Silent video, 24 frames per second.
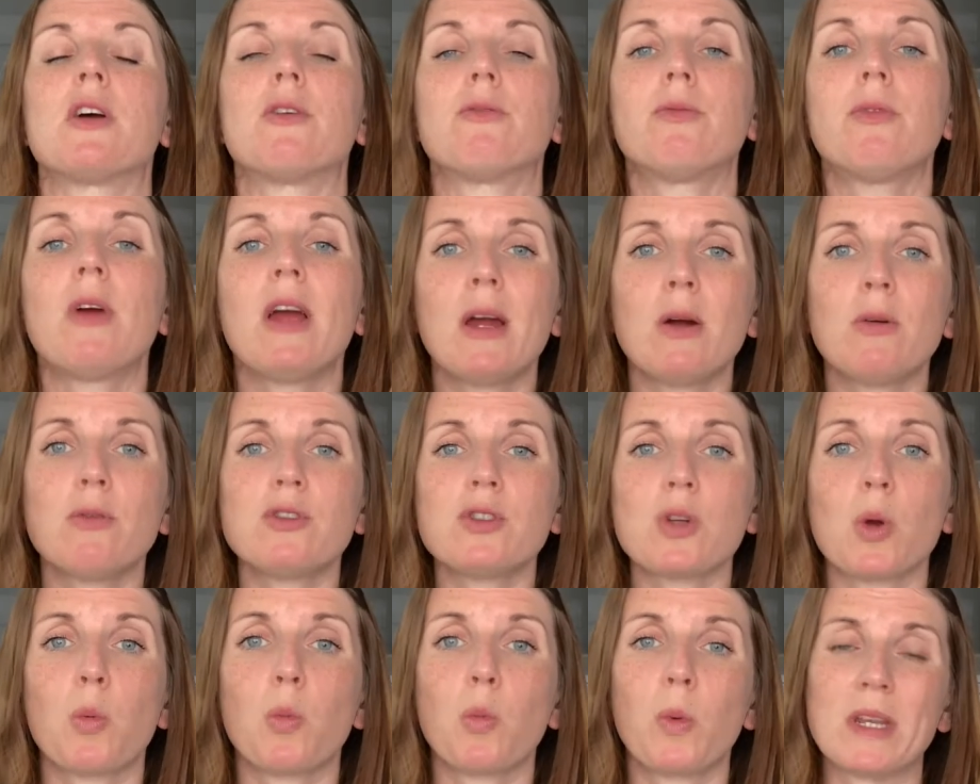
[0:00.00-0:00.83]
around
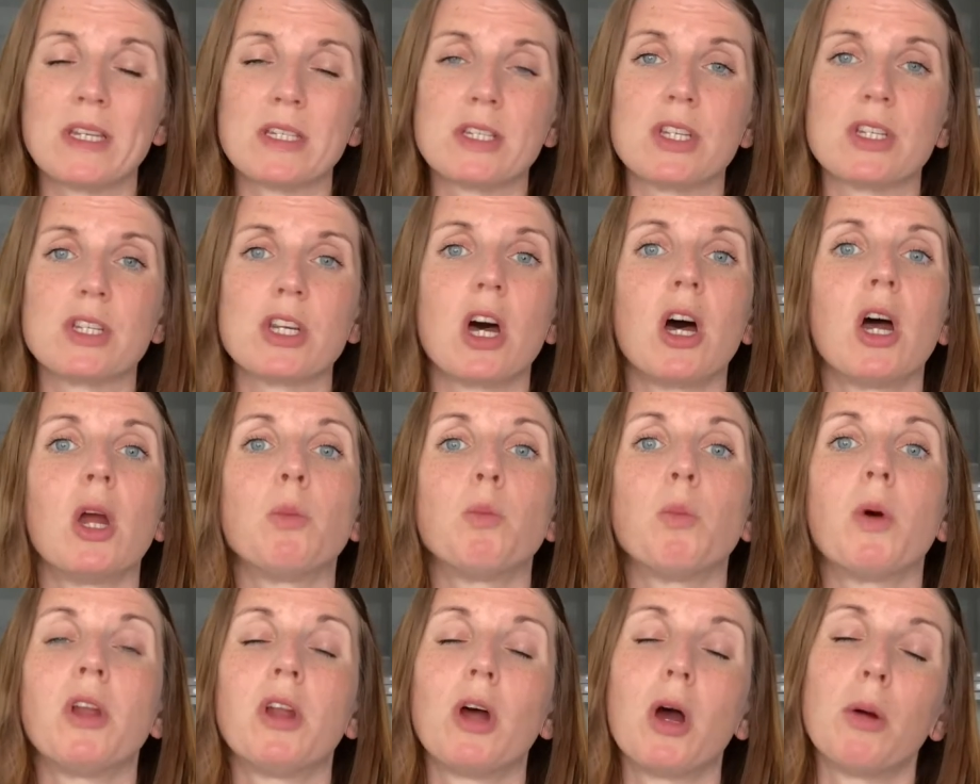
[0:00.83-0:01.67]
winter time
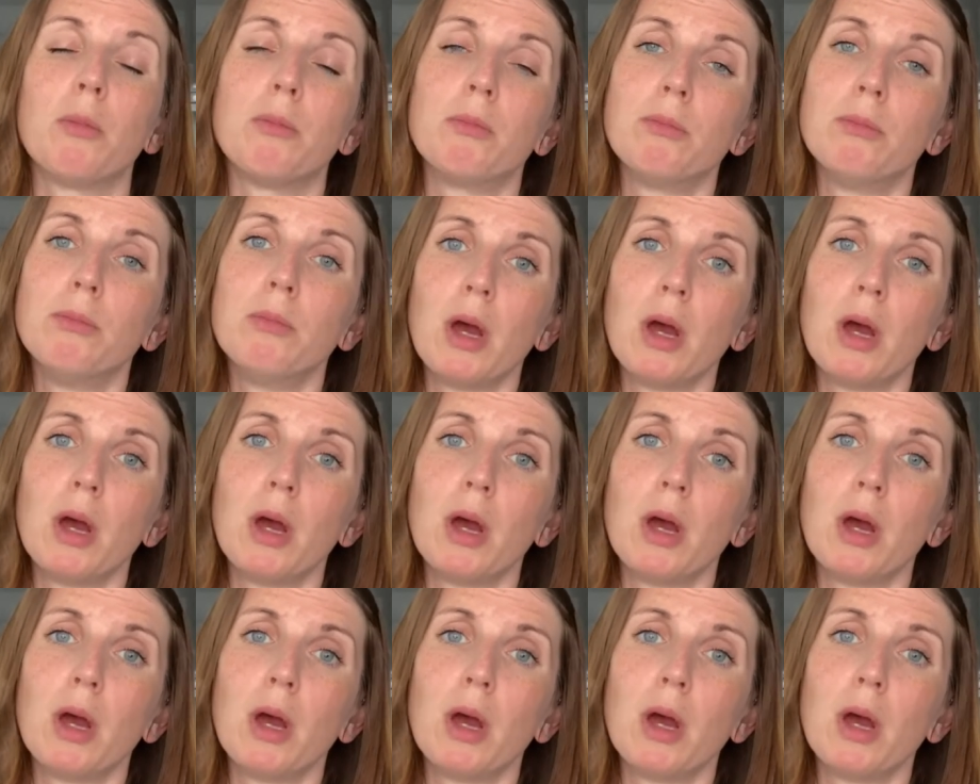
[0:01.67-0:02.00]
when our